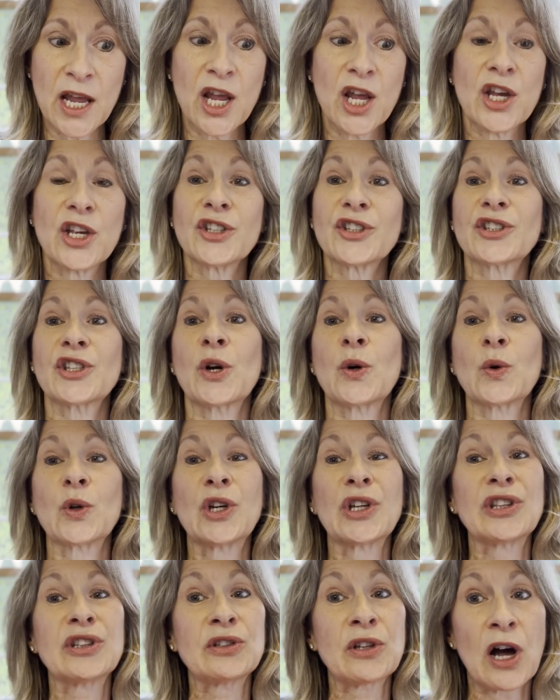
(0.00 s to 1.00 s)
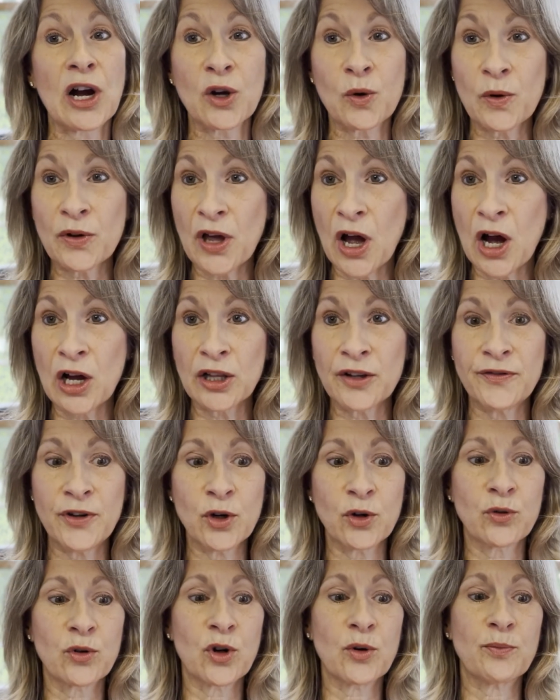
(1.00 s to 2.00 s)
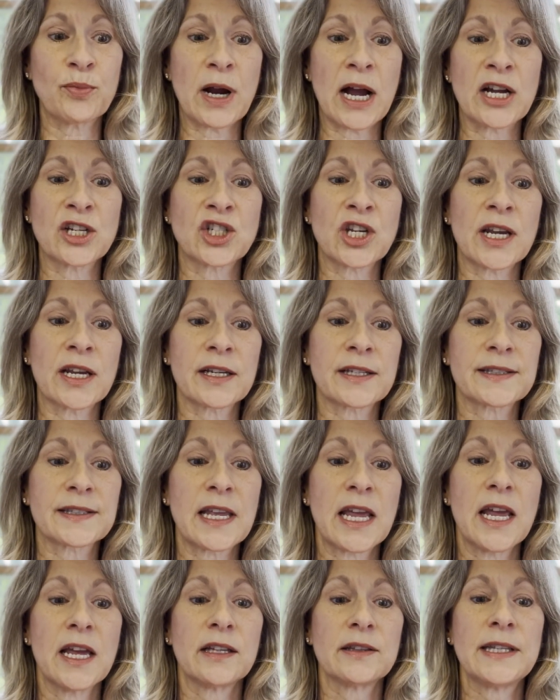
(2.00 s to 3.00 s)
So good luck with all of your group projects.